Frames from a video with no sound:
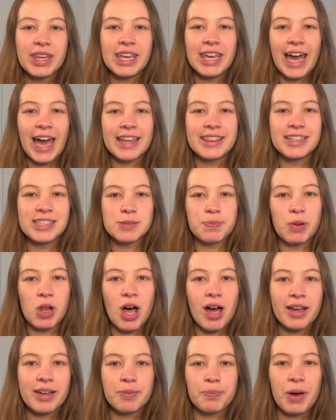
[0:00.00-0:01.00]
He had this
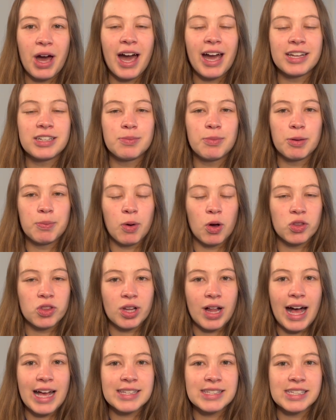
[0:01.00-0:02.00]
block behind him in both
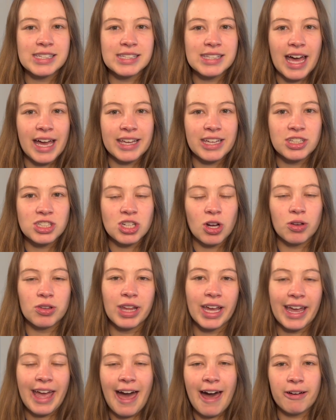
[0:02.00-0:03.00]
classes that he showed
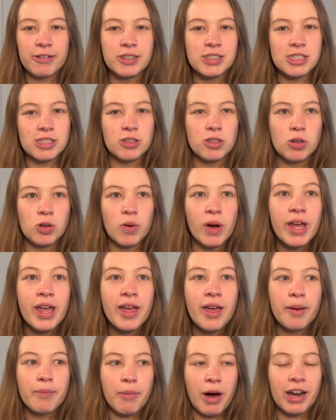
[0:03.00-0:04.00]
like how to do
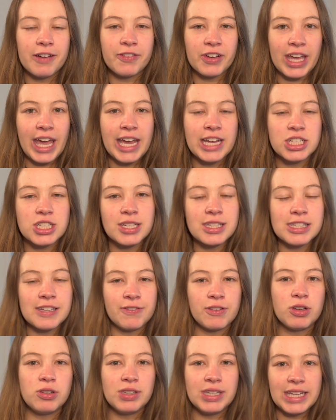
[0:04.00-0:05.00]
modifications if
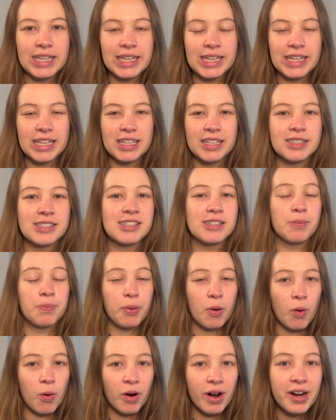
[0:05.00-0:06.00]
you needed
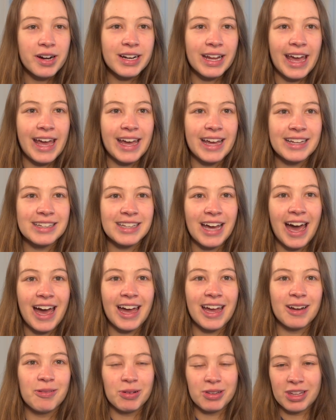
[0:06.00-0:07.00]
support, and
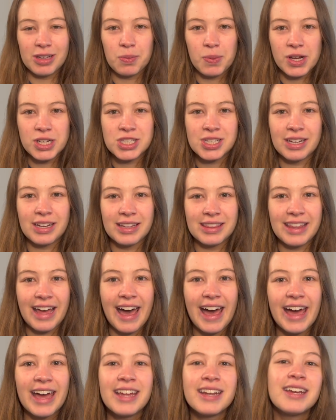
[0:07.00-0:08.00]
I really appreciated
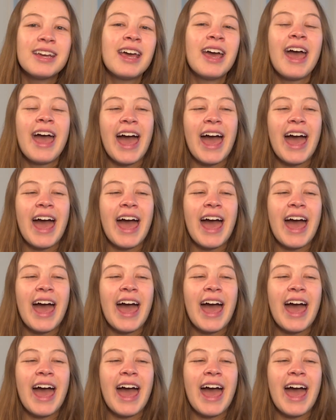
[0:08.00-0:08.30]
that.